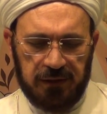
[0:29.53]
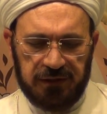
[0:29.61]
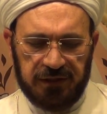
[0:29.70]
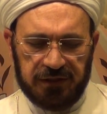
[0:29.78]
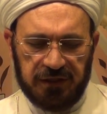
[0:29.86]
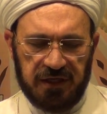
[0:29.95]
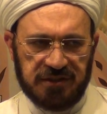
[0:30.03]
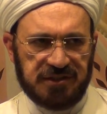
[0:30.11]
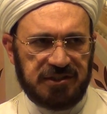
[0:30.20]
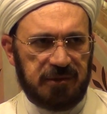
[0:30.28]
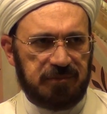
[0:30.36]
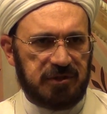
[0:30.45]
The
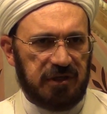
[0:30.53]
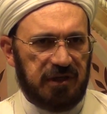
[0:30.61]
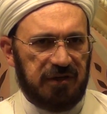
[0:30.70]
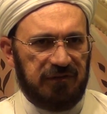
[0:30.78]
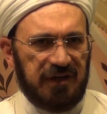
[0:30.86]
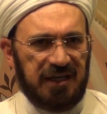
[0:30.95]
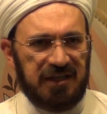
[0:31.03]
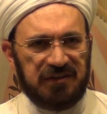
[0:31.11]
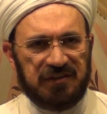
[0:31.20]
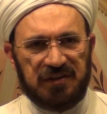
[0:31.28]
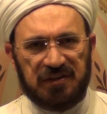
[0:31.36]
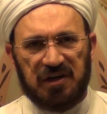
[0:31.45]
concept of
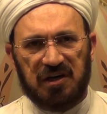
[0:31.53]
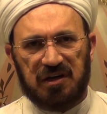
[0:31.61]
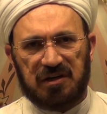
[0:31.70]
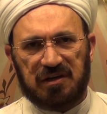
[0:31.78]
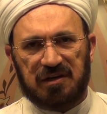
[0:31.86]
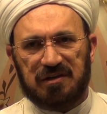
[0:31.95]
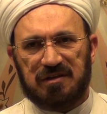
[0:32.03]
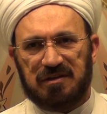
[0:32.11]
al-intidar